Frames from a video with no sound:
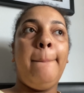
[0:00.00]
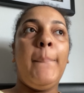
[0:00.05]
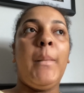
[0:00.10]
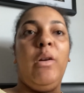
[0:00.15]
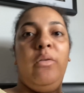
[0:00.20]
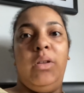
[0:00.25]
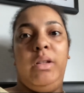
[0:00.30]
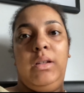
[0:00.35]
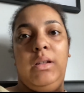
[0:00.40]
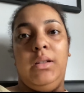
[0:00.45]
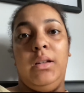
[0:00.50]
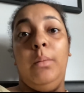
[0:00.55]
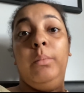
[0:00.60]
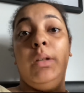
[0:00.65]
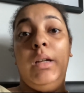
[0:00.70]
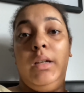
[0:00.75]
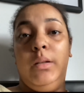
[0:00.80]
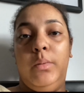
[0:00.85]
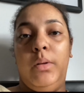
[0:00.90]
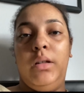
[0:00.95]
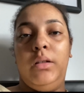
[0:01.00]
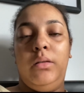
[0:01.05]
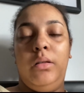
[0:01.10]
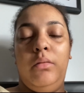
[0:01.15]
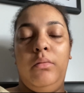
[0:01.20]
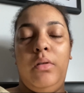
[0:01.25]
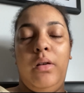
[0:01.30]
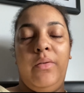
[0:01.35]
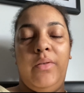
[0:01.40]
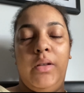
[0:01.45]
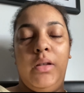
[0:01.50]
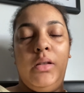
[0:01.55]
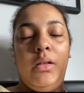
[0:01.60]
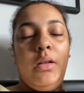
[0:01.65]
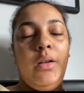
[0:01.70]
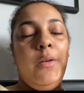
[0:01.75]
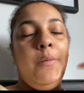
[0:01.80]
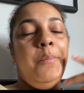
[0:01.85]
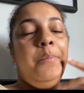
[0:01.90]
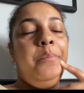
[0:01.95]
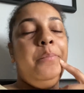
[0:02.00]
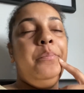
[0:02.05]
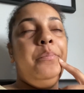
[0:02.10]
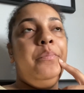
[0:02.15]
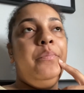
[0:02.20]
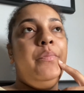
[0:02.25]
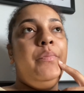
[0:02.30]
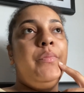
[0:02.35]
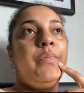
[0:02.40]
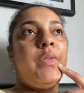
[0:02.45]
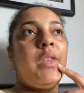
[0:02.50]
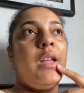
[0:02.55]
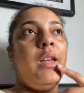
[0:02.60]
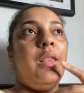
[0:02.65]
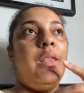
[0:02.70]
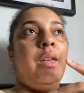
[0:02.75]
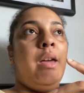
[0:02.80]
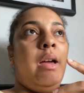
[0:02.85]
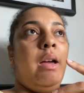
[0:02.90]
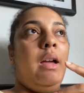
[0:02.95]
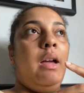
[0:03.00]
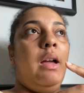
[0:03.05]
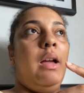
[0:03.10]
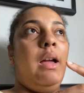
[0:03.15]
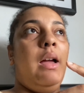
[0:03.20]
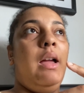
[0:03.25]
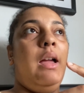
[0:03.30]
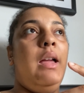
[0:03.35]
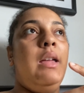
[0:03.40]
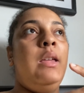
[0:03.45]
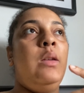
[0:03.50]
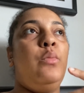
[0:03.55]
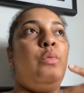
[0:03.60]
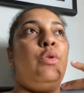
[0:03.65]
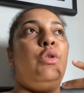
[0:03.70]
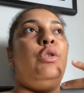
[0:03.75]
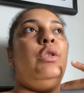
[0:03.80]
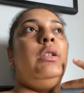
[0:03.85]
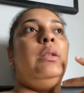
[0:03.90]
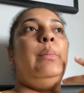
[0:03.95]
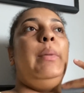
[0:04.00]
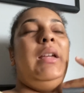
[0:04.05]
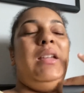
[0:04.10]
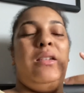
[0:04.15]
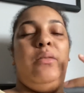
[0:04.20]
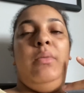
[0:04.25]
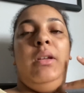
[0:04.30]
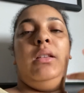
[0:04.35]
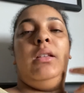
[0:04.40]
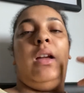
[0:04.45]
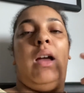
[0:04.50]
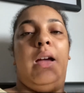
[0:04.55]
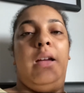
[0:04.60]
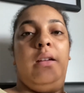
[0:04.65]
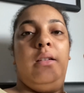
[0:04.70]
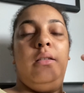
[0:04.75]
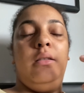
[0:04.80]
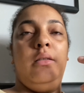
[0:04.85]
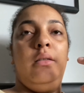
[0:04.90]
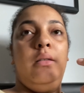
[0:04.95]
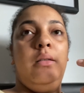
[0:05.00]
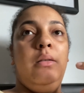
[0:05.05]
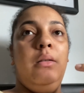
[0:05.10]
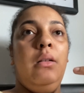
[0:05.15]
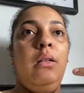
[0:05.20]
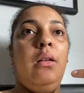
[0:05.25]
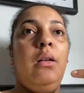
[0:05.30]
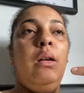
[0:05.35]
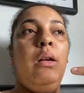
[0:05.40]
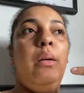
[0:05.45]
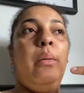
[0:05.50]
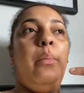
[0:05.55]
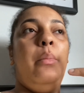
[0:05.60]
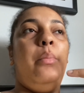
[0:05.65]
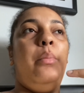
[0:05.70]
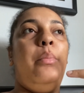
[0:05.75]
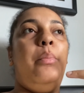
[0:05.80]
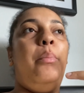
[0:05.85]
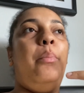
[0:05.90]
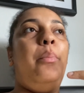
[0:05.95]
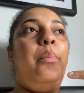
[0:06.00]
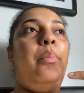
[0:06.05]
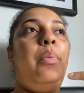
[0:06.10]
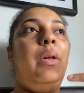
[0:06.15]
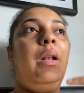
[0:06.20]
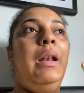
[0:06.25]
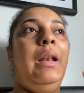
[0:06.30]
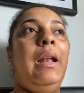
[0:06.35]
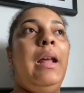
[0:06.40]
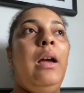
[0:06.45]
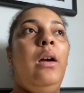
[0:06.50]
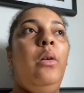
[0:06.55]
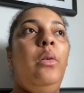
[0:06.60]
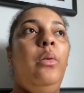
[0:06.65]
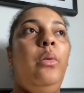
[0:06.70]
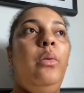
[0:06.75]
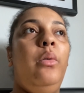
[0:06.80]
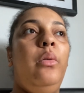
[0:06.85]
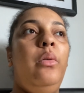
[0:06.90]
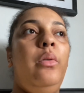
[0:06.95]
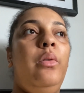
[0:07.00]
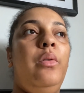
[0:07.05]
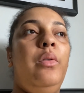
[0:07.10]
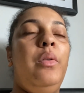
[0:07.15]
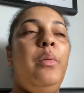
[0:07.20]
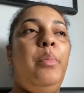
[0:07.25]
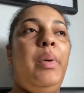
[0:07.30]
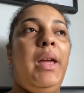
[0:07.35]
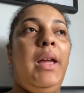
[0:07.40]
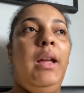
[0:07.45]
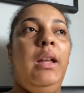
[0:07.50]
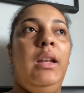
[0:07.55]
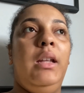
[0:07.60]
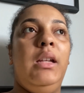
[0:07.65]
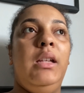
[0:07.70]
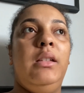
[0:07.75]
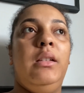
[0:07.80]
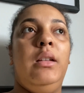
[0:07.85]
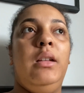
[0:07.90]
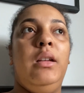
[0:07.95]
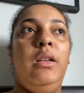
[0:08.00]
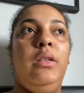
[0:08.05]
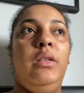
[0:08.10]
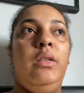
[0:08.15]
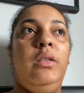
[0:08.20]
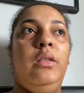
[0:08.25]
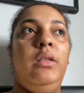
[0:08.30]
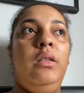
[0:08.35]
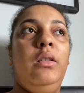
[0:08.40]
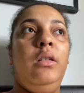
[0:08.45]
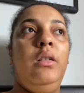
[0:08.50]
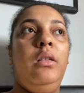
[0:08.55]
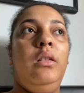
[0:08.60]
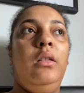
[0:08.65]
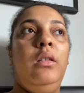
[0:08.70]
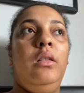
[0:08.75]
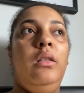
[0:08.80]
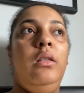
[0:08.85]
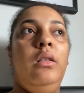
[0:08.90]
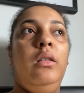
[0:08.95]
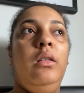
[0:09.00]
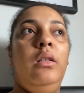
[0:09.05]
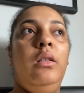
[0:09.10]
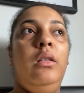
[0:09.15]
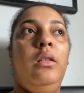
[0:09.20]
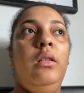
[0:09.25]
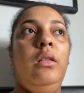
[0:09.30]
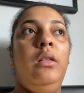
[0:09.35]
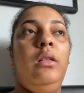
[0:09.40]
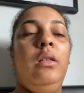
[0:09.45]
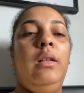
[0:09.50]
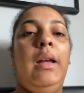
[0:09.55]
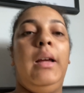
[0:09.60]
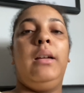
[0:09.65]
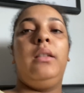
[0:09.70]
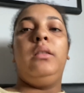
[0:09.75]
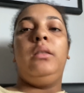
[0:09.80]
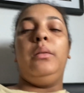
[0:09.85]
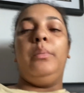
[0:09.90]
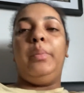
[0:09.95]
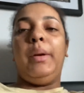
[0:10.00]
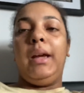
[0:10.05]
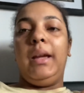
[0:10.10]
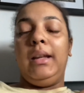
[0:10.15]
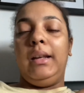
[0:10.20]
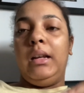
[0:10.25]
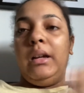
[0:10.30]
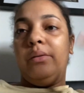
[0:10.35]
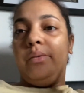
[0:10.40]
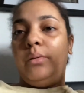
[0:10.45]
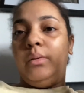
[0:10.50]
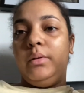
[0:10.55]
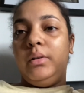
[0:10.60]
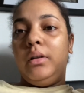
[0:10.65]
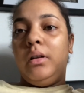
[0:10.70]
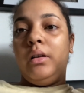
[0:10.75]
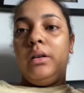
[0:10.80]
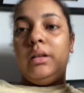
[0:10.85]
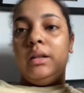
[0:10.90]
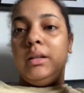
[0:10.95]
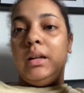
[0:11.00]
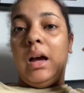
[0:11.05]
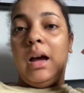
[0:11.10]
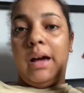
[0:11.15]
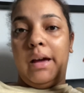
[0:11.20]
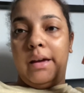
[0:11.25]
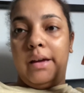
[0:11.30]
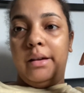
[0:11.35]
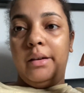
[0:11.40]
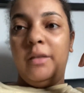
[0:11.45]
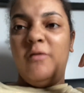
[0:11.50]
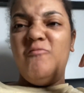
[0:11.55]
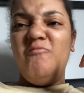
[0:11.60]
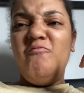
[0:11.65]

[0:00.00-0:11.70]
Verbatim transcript: Obviously, some days worse than others. That it was just making me tired. But now the pain isn't as, like, the pain levels aren't as high.